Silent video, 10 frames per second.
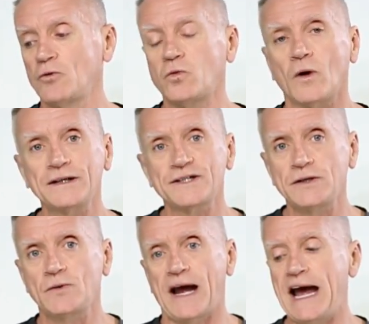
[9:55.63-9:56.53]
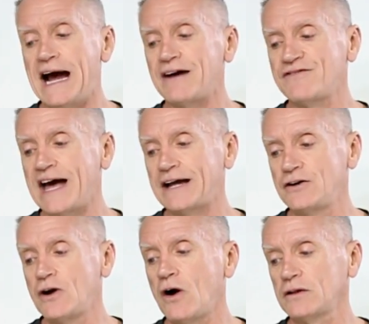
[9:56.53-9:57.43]
once you have
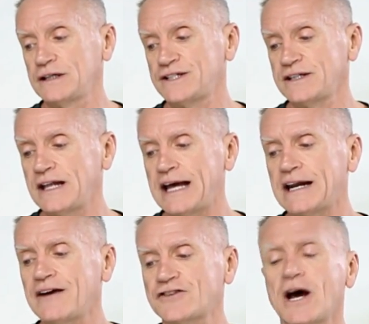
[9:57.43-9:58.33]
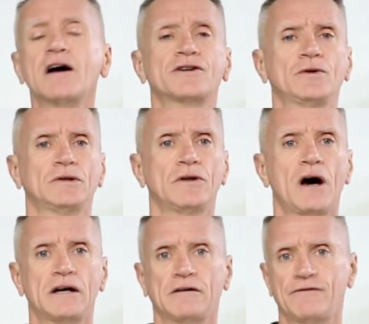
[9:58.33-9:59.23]
that knowledge, and, and I've talked to a
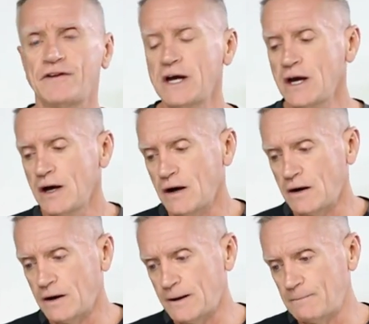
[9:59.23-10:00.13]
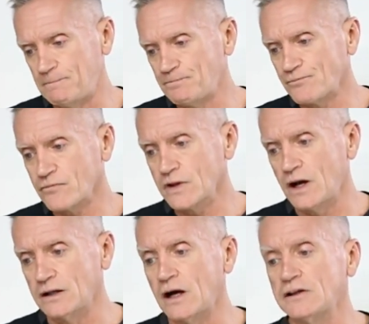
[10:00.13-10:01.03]
lot of um,
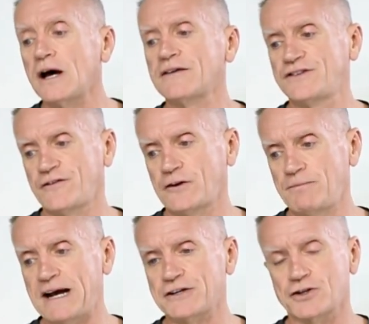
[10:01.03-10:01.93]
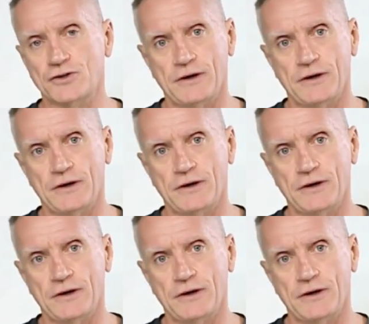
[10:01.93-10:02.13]
a, a, lot of different master